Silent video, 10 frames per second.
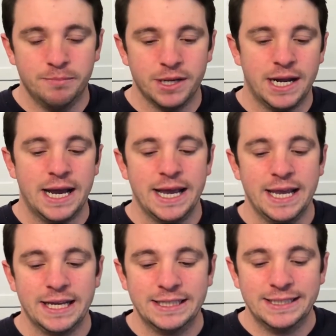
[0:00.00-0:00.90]
but
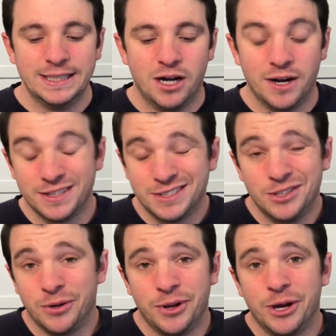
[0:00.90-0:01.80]
I honestly
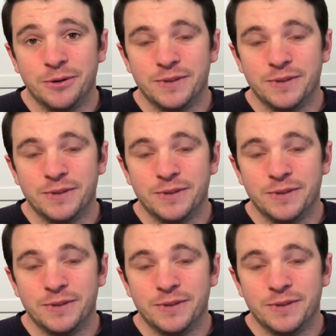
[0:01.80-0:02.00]
don't know.